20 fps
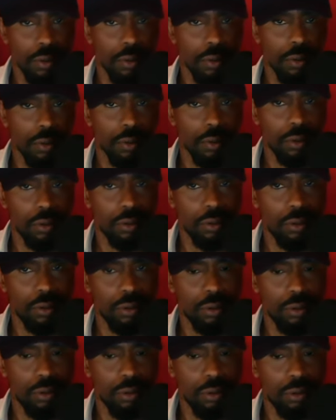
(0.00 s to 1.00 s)

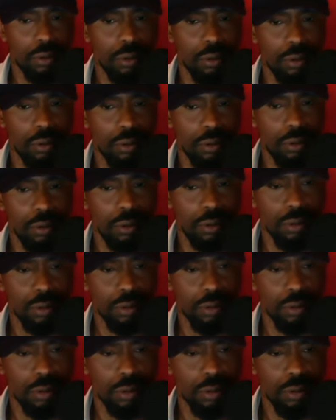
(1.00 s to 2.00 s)

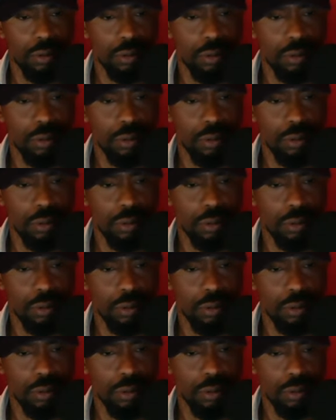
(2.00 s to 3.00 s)

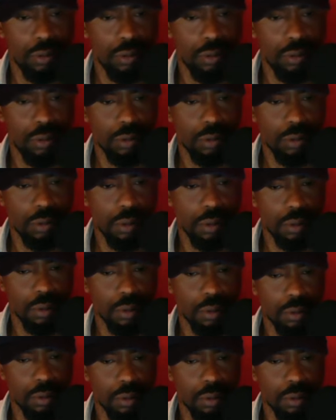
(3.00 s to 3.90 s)
(silence)